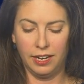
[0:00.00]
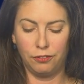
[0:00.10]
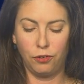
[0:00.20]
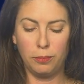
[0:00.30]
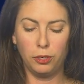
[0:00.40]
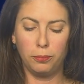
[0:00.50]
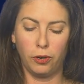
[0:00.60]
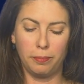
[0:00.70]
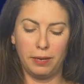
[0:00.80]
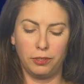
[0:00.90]
A former
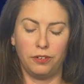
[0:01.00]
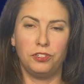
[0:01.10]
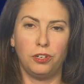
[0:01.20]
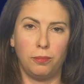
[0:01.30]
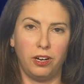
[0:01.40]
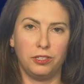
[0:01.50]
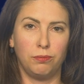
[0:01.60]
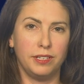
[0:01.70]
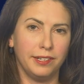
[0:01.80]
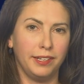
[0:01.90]
board member of SOMARTS
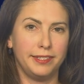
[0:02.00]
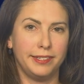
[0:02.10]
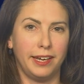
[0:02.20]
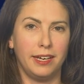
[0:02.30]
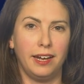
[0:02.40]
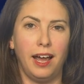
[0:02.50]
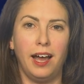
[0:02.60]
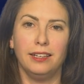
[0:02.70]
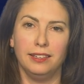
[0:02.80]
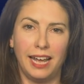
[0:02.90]
recently said,
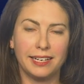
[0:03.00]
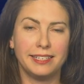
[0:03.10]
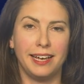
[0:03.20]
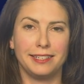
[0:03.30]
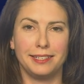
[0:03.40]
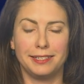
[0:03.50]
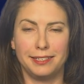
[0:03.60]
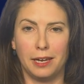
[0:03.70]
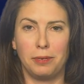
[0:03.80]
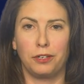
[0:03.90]
"Lex has the
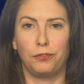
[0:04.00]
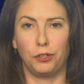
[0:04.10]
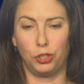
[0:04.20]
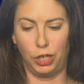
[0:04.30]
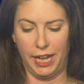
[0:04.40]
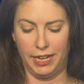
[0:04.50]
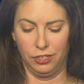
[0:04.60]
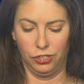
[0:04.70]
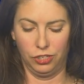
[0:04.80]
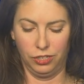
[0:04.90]
stomach for
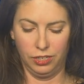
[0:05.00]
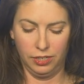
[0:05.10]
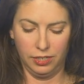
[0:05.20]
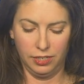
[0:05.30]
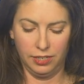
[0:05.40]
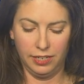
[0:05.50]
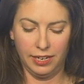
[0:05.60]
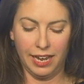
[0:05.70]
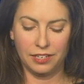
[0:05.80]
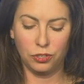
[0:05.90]
change."
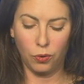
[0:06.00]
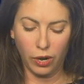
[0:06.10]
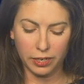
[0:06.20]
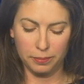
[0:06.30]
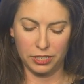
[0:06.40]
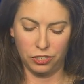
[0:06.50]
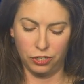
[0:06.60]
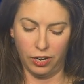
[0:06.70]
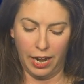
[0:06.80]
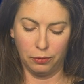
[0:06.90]
As your
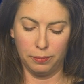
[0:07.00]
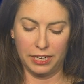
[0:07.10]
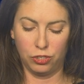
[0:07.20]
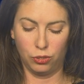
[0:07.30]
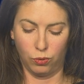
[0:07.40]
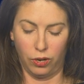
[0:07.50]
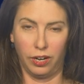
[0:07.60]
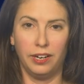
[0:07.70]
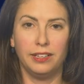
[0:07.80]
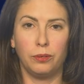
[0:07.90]
commissioner, I will make
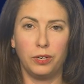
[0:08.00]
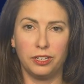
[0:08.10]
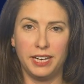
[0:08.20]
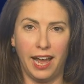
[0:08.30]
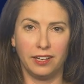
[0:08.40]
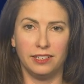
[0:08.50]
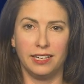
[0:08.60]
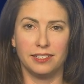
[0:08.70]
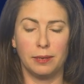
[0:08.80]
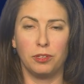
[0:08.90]
sure that we are
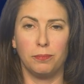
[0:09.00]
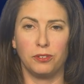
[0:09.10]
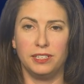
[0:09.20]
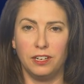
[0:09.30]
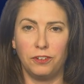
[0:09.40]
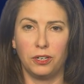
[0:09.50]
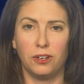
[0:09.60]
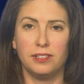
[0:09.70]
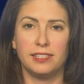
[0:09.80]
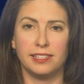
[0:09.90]
tackling some of the most
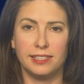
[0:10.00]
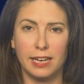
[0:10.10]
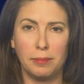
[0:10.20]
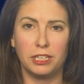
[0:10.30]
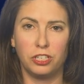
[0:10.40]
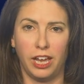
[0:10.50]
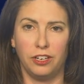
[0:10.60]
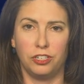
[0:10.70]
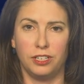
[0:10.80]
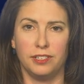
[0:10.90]
difficult systemic
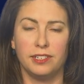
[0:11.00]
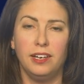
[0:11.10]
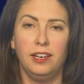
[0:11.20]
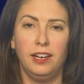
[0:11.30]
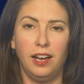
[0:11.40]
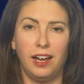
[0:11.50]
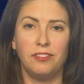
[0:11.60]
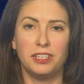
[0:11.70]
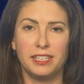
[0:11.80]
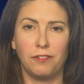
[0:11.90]
challenges of
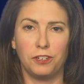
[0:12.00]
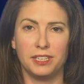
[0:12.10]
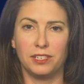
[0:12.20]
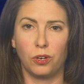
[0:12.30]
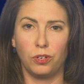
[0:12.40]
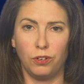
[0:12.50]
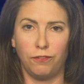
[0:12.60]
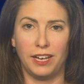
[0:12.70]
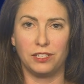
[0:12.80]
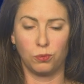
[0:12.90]
the San Francisco
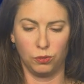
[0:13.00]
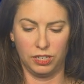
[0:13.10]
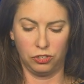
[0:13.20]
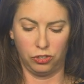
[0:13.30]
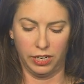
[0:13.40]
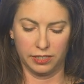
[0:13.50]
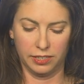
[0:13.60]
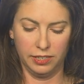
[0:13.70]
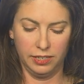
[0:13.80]
Unified School District.